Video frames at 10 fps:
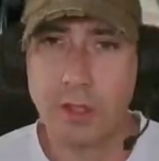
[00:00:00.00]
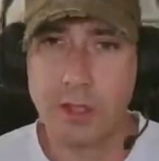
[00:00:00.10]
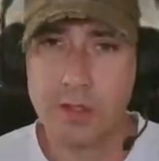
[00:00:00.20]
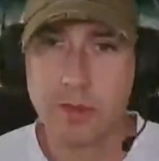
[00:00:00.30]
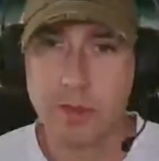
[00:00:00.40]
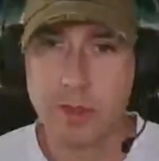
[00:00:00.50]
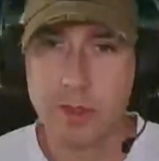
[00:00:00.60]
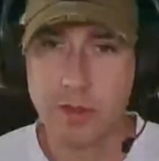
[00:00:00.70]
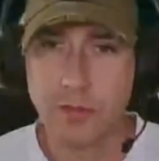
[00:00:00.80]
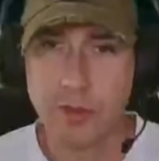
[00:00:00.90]
at some of the
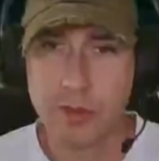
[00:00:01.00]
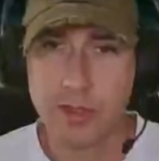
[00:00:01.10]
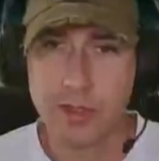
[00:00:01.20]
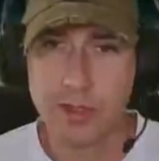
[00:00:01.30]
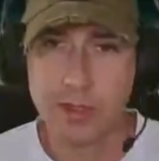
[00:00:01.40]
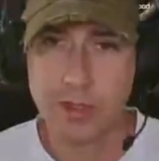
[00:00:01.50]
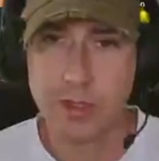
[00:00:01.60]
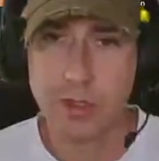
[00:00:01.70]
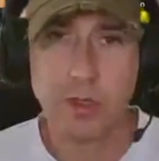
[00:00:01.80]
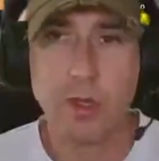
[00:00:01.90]
new foods and
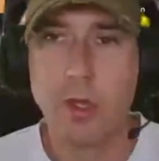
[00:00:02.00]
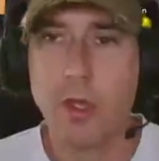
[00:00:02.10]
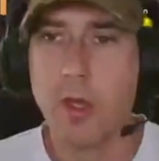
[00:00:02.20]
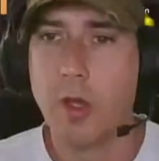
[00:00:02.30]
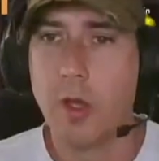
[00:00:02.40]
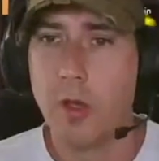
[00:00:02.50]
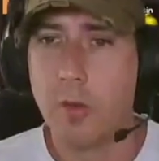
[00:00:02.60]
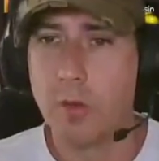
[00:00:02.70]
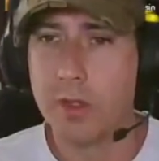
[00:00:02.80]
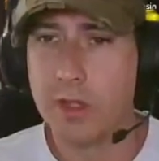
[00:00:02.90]
see
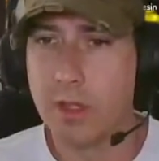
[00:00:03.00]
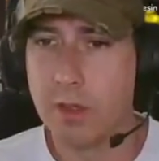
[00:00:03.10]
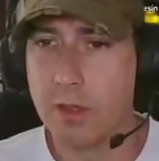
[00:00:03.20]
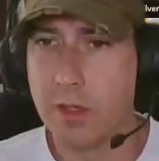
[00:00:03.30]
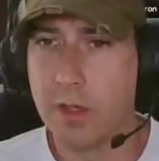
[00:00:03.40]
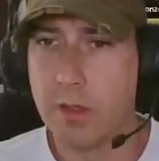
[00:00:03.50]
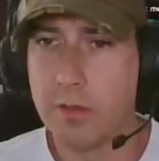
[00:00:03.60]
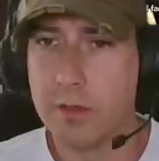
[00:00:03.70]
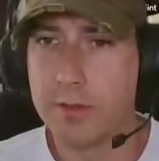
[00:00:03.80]
what they are now.